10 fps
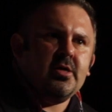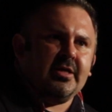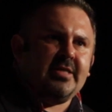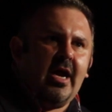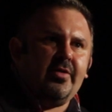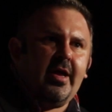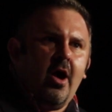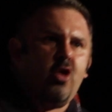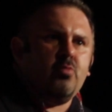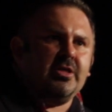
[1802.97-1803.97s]
because now and then a
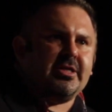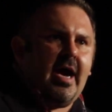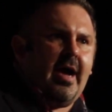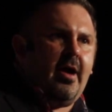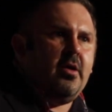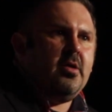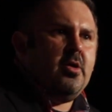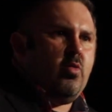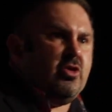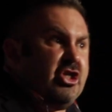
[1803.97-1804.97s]
homeless guy
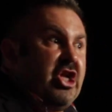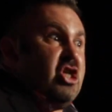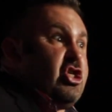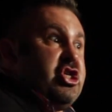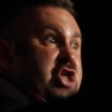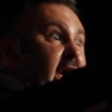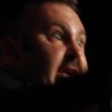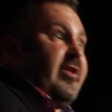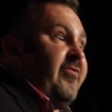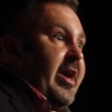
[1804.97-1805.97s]
will just shake
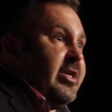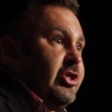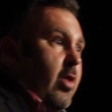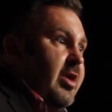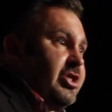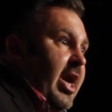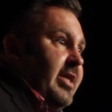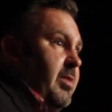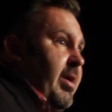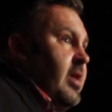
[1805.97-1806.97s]
his fucking jar of
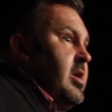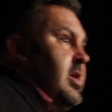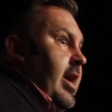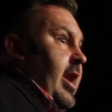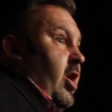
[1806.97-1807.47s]
change at me, and